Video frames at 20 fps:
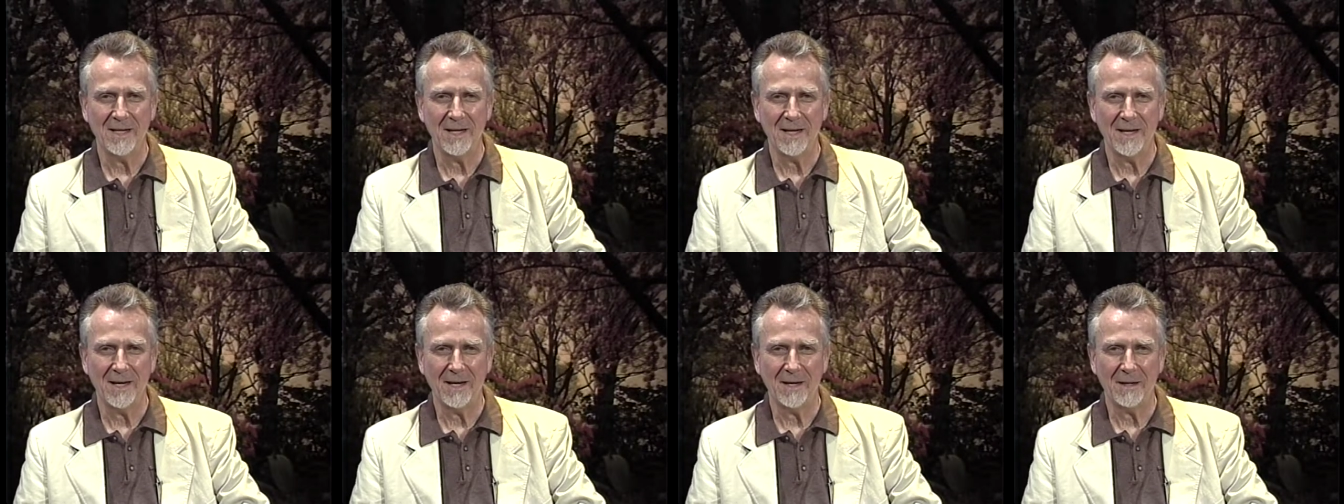
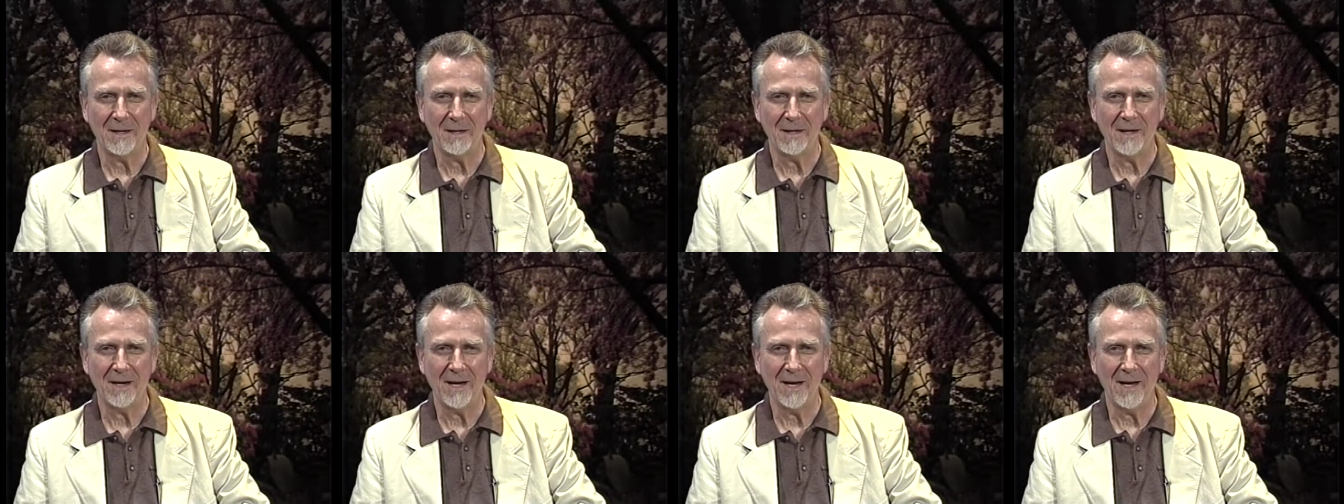
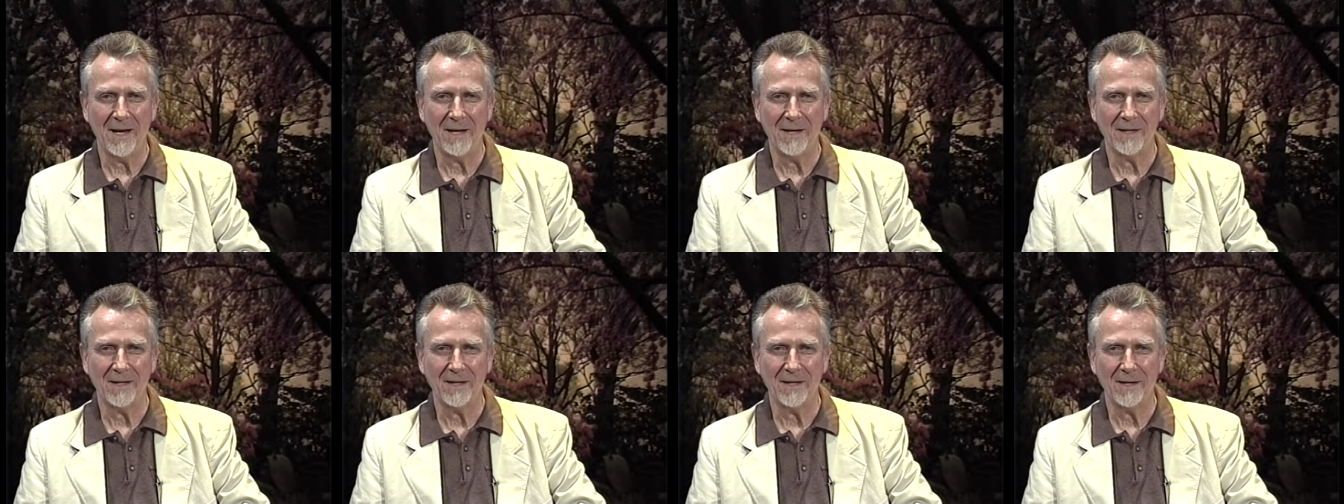a
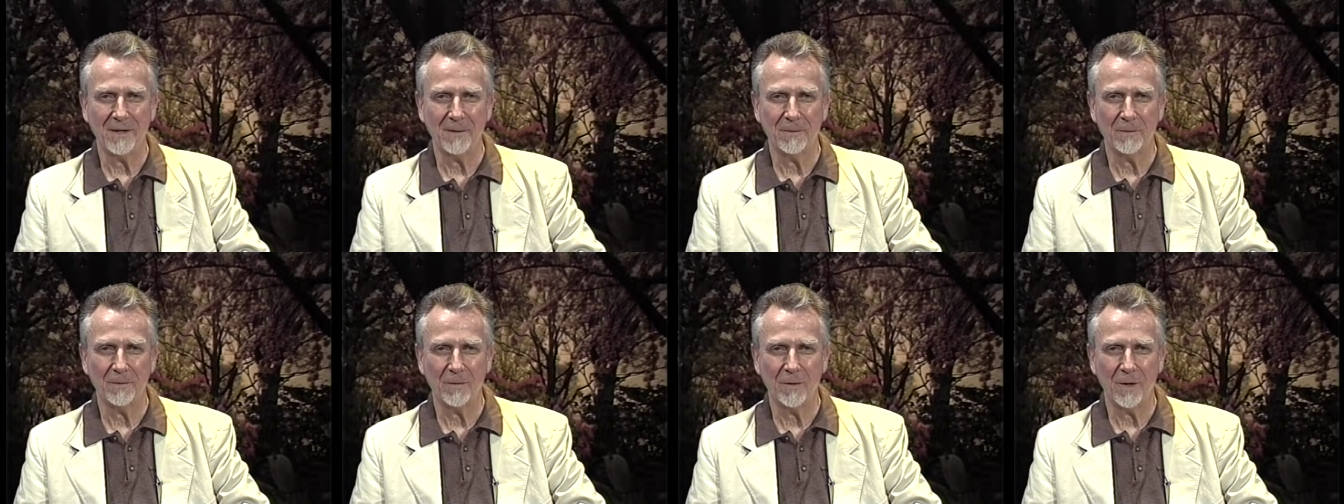
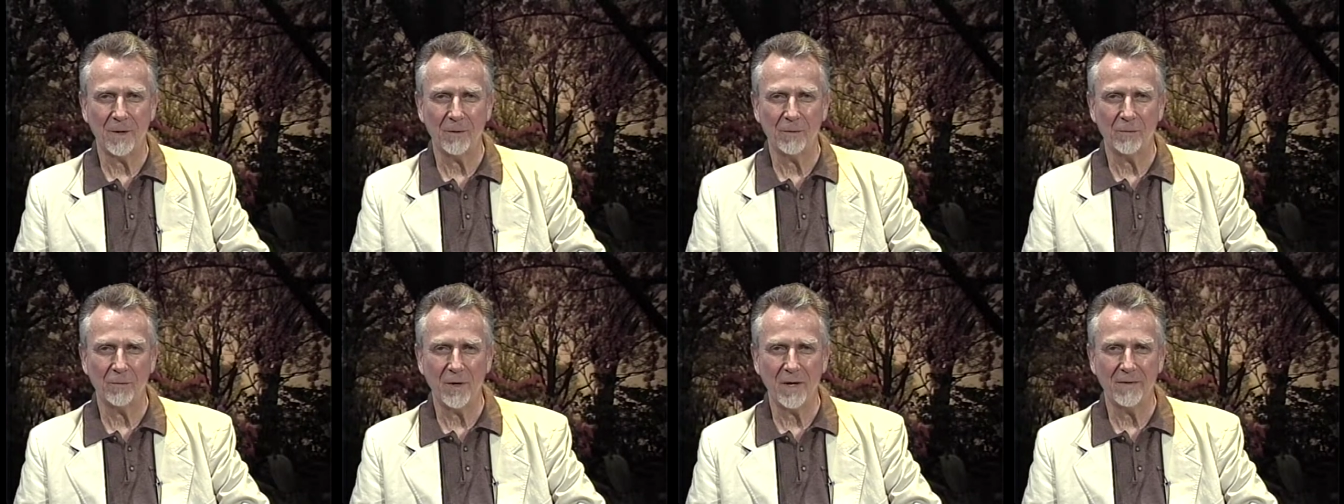
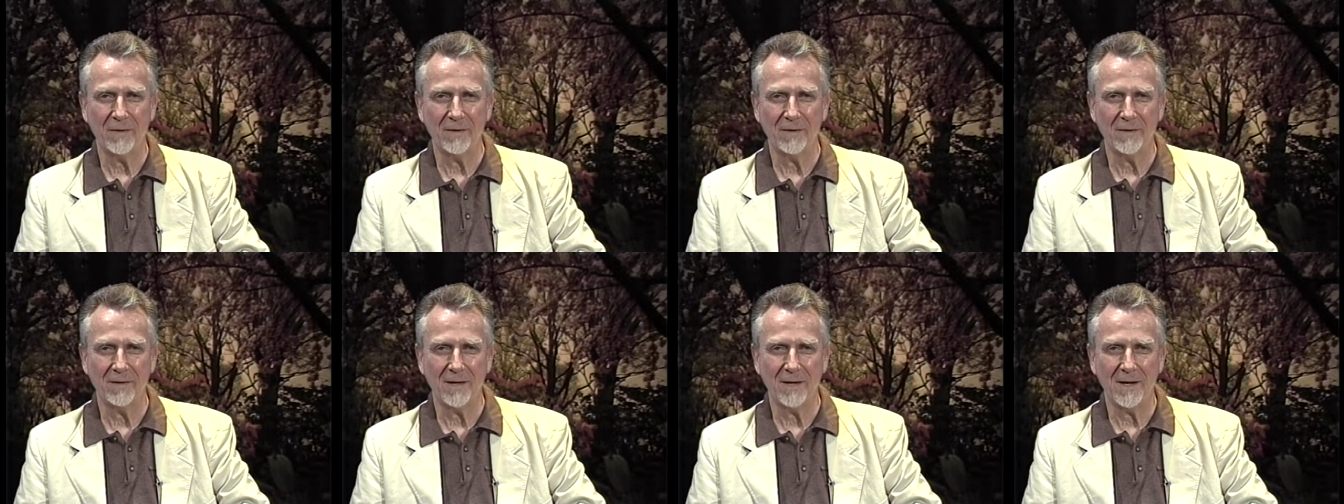
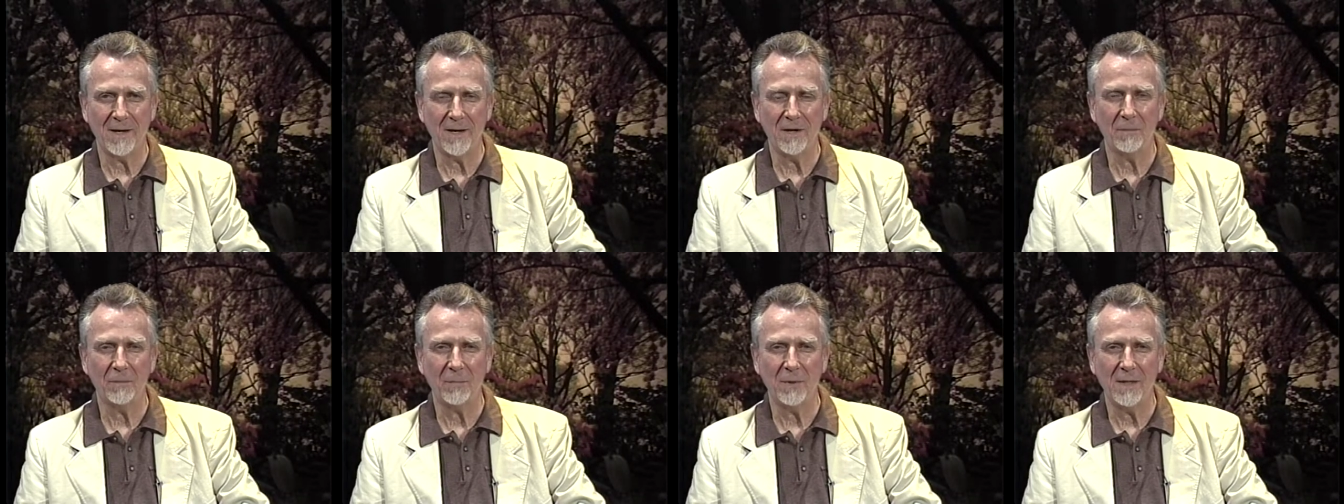rather
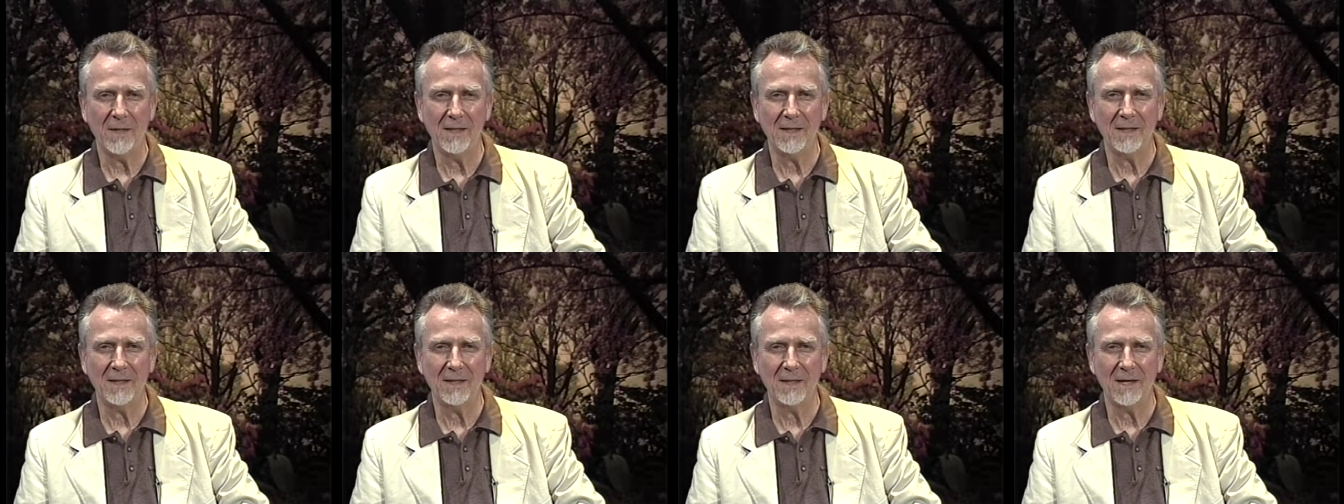
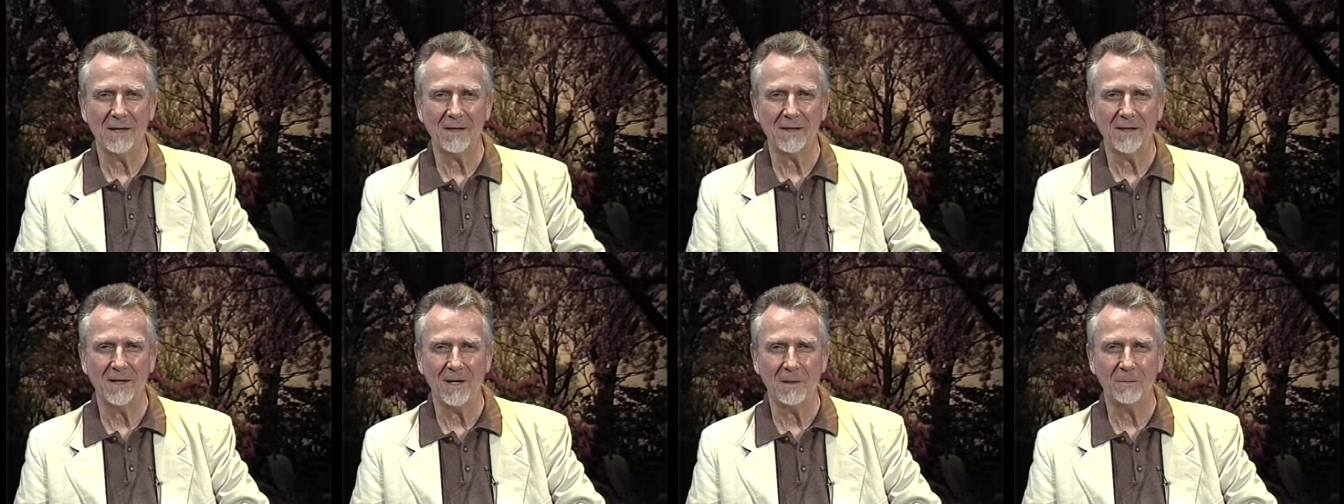unappealing
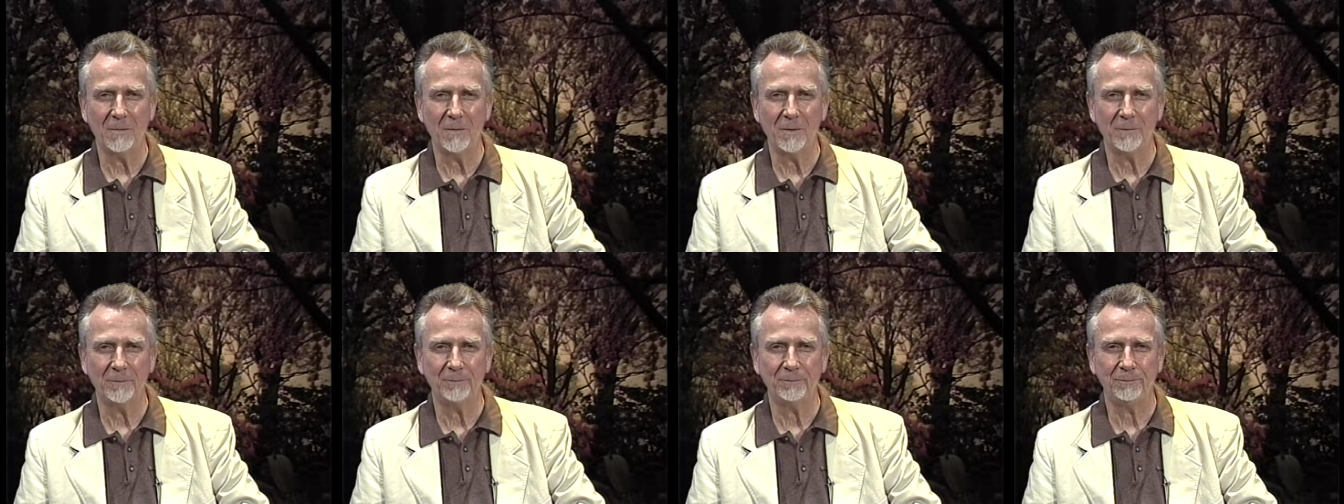
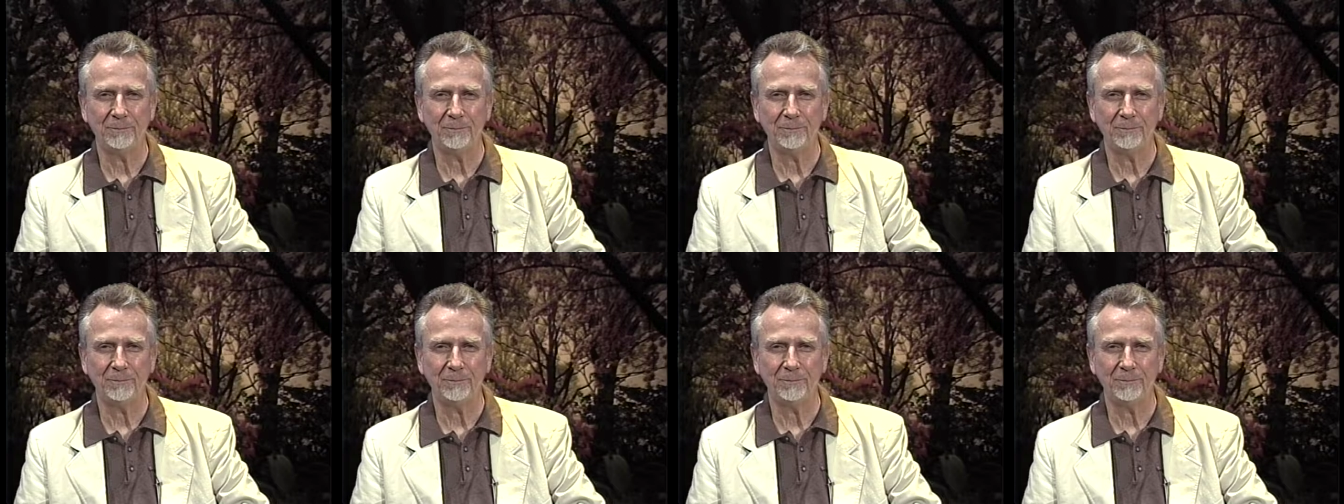couple.